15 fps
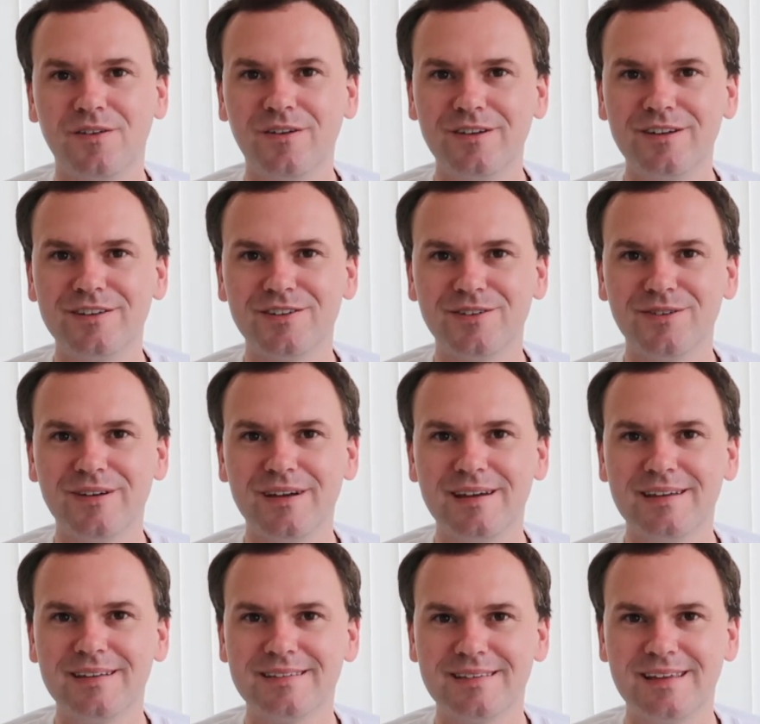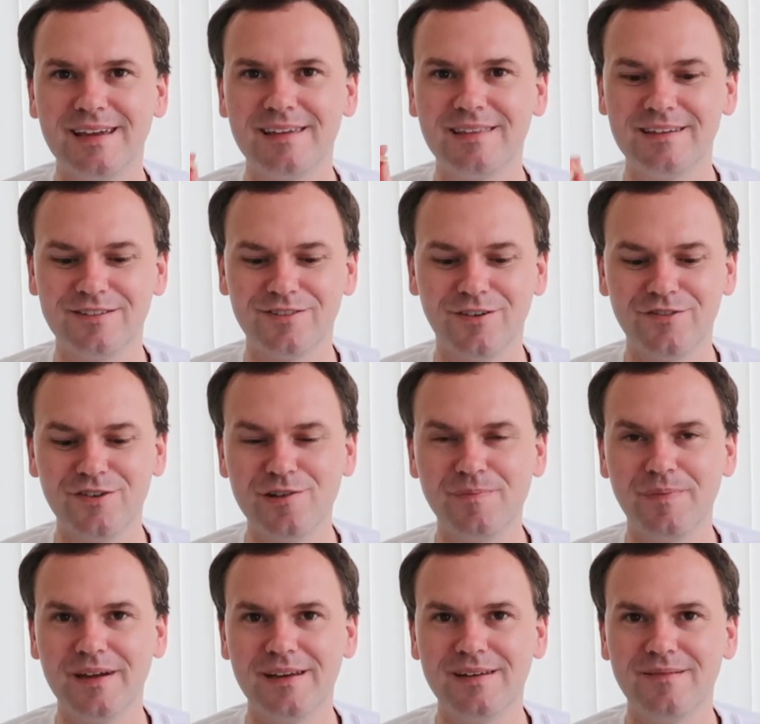all you do is take this off your
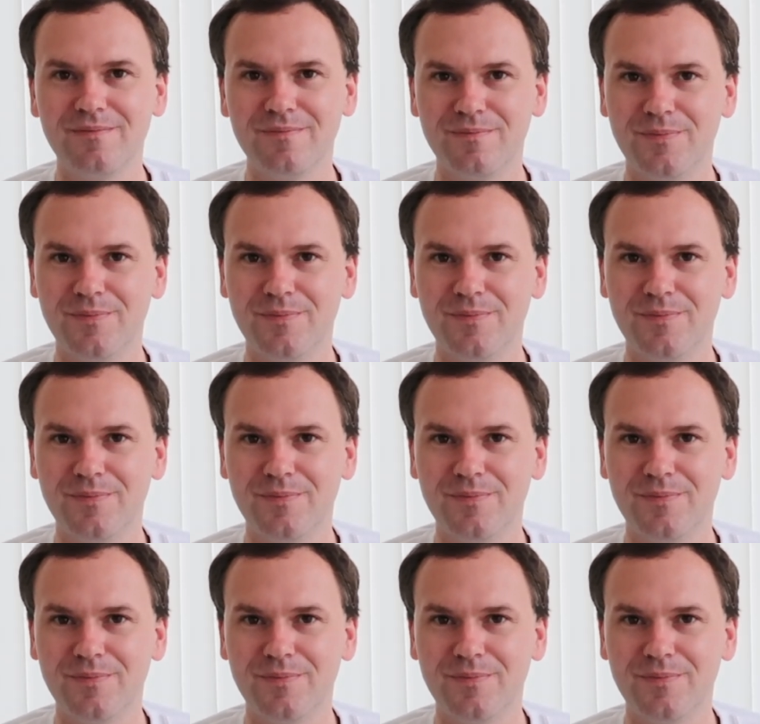pin,